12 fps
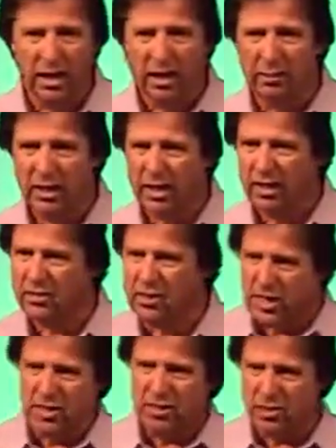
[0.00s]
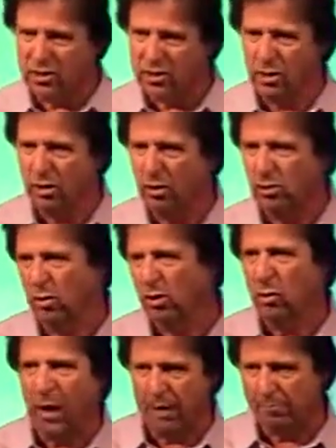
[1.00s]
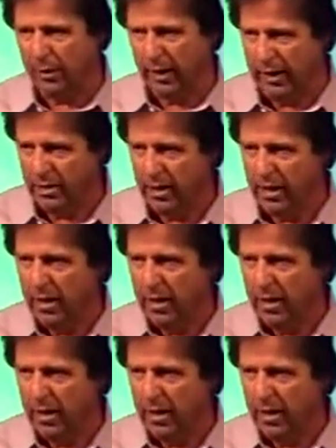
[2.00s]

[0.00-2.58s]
because Jesus is going to go to a quiet place,